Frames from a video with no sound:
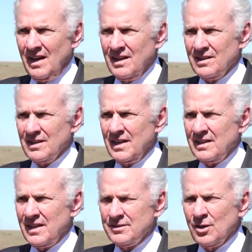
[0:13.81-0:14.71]
Uh,
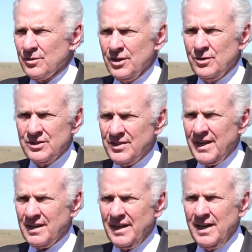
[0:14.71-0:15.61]
don't know
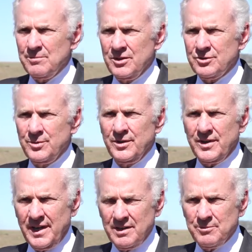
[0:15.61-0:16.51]
exactly how much we'll
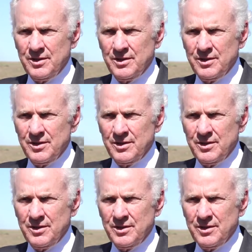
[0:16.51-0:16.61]
get,